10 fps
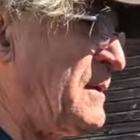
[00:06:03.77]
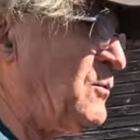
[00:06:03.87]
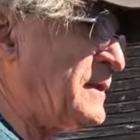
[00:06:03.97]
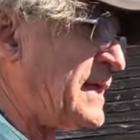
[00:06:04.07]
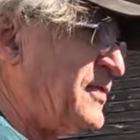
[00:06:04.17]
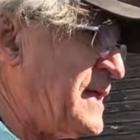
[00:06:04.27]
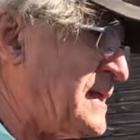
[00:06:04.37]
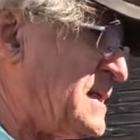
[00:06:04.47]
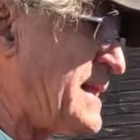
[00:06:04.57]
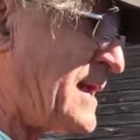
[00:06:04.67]
mean, were they
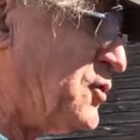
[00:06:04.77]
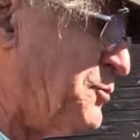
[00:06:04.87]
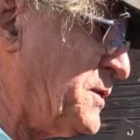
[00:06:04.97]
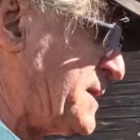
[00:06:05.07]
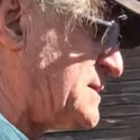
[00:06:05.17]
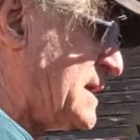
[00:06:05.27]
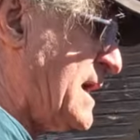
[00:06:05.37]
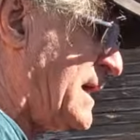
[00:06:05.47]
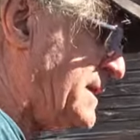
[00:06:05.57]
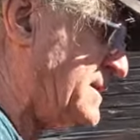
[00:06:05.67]
thinking that you put this
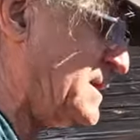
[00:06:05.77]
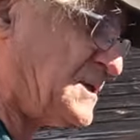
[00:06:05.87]
on and